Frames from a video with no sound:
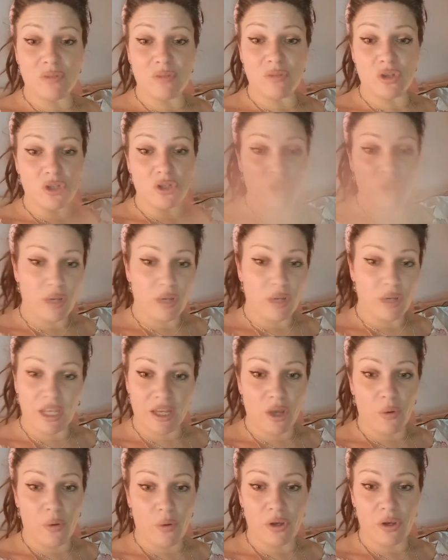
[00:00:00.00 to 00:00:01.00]
So don't keep
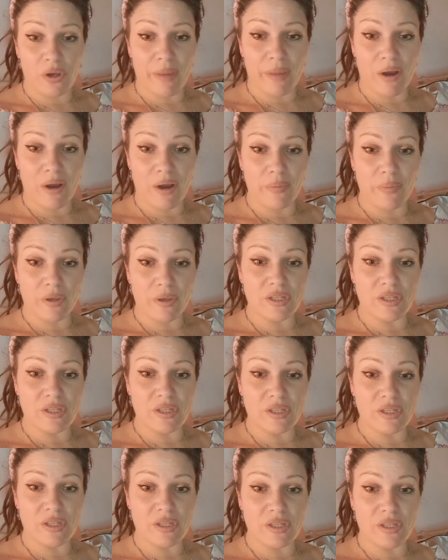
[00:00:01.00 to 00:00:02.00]
going on about it because if you
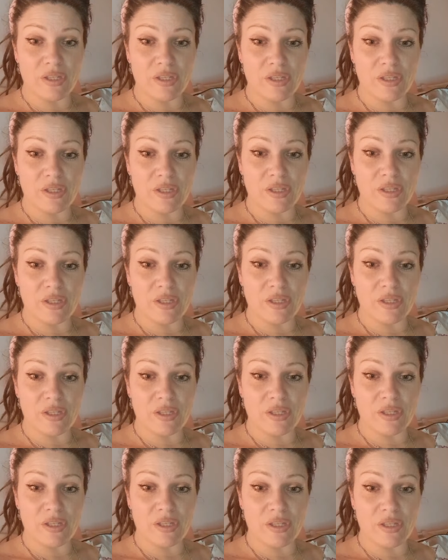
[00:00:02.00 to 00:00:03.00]
think that,
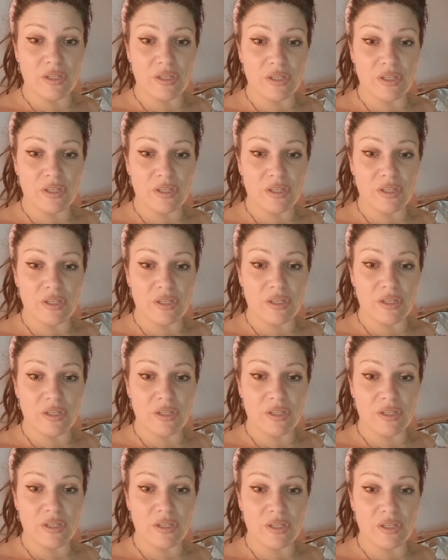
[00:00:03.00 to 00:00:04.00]
we're not going civil war
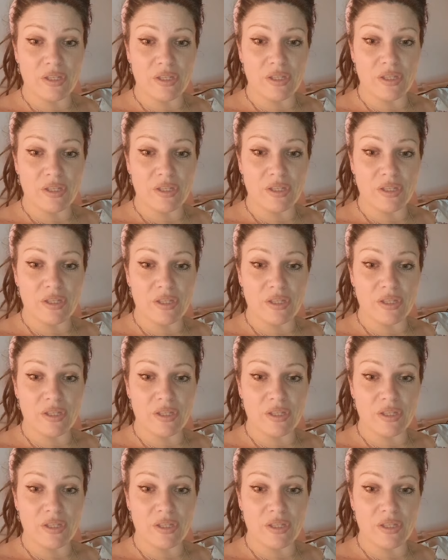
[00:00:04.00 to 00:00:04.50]
with China at all.